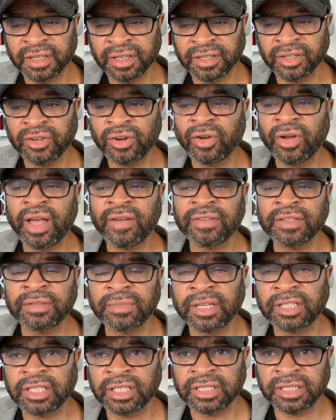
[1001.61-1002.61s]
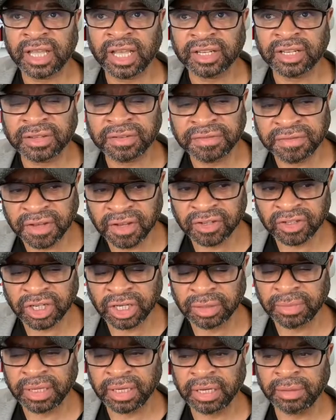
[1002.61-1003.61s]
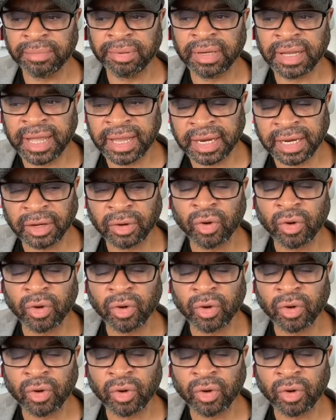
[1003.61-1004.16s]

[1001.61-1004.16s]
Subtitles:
You don't have as much executive functioning, meaning planning,